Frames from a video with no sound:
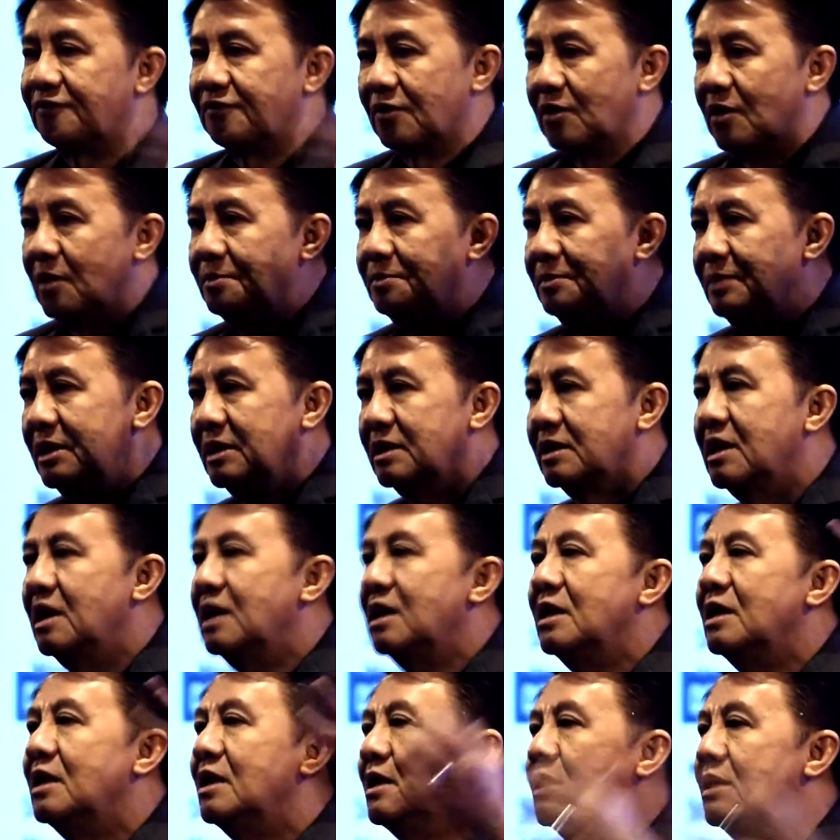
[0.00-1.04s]
From
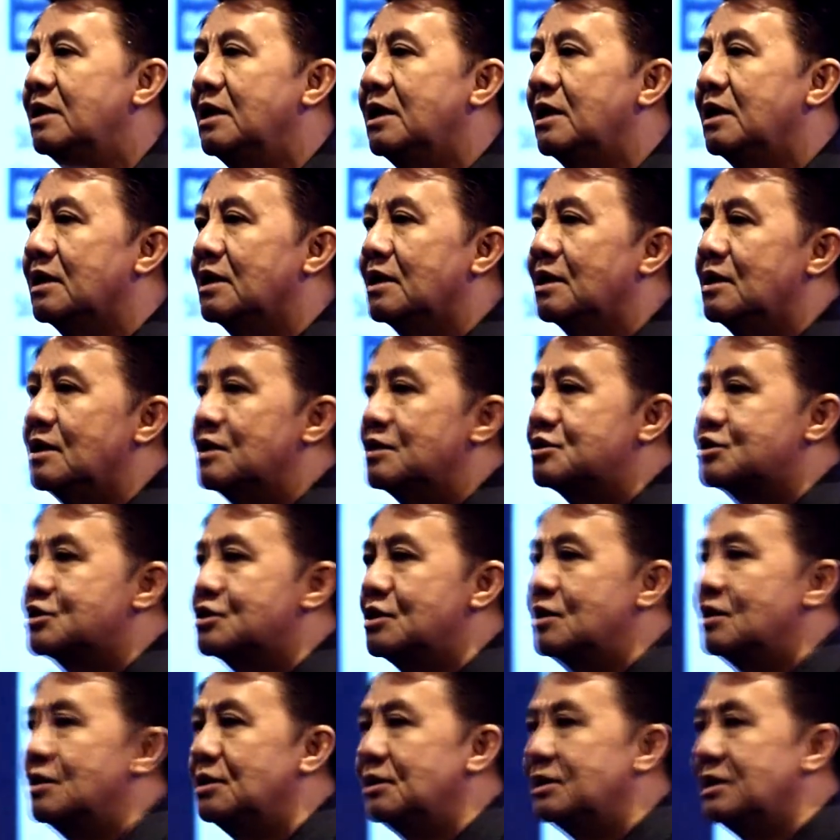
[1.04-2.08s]
beginning
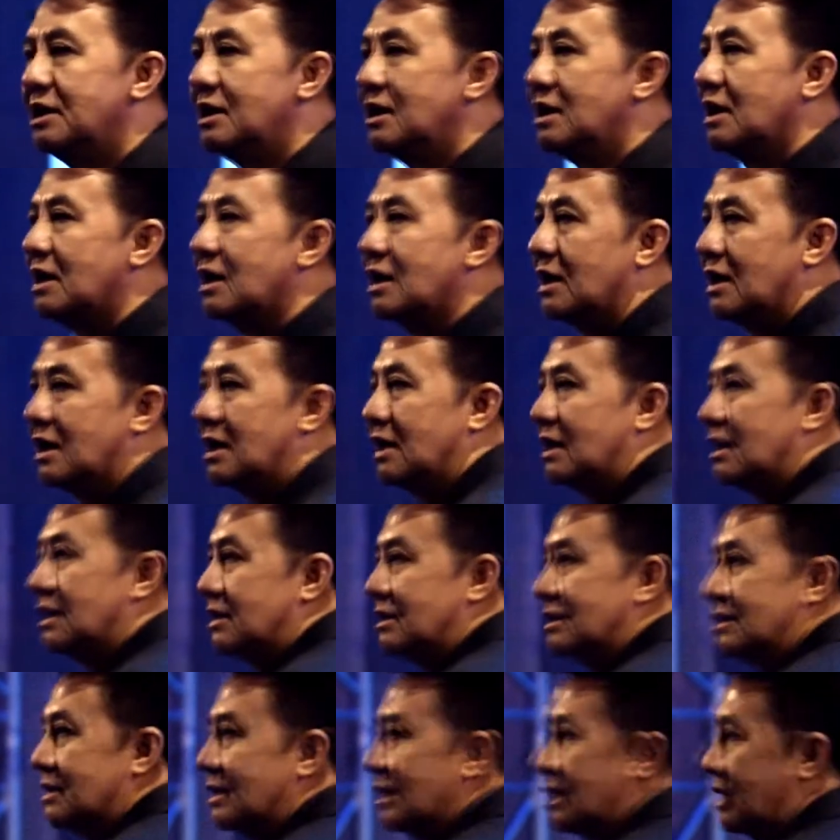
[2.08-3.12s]
to the end,